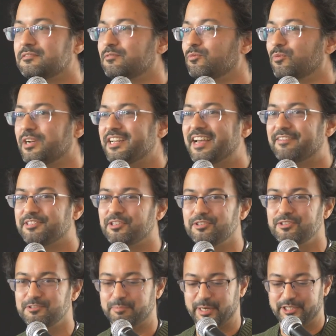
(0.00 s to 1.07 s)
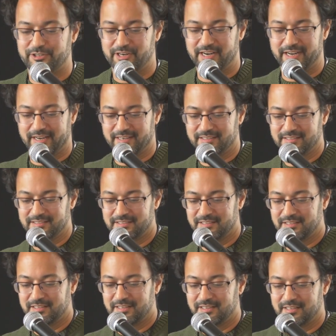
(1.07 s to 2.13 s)
what do you have to lose by trying?
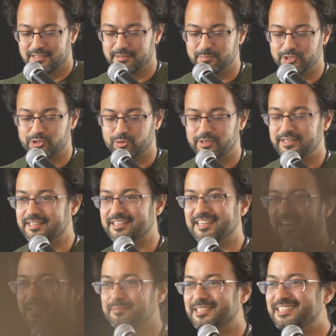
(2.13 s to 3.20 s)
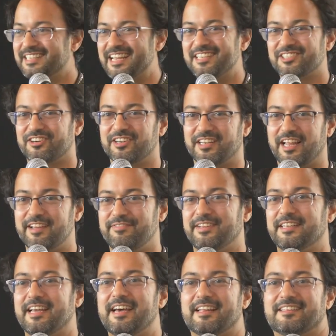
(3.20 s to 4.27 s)
The majority of the time, the stakes aren't life
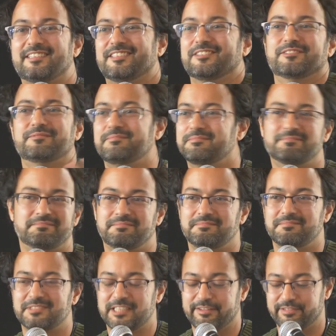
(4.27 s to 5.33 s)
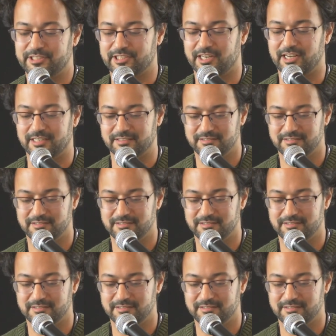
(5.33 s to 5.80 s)
and death, so just give it a shot.